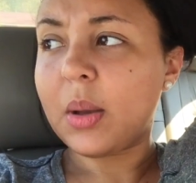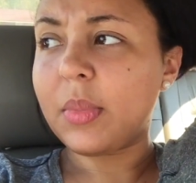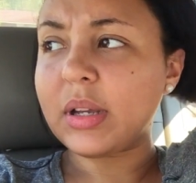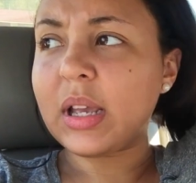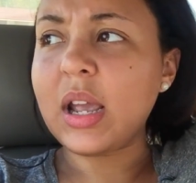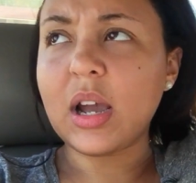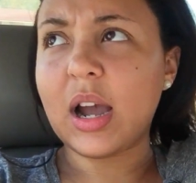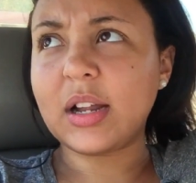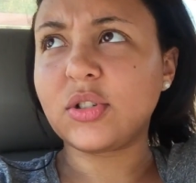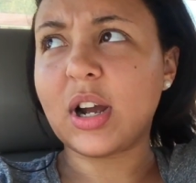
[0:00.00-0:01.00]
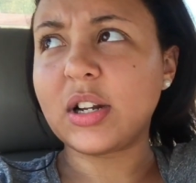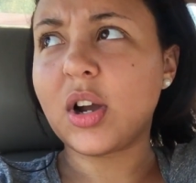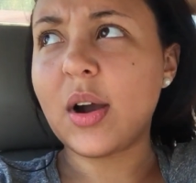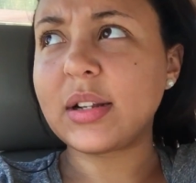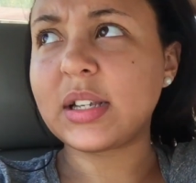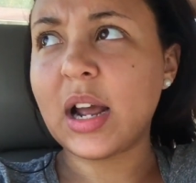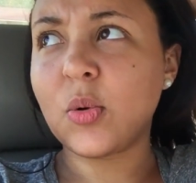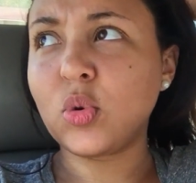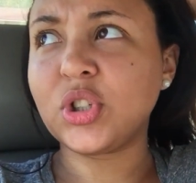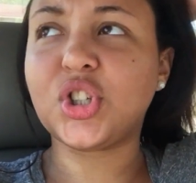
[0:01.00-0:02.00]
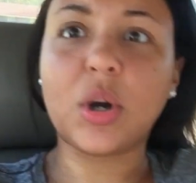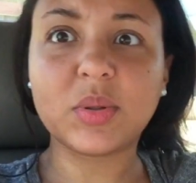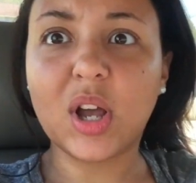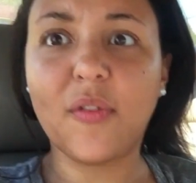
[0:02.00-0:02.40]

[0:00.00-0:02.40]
But yeah, I tried to go outside, and one jumps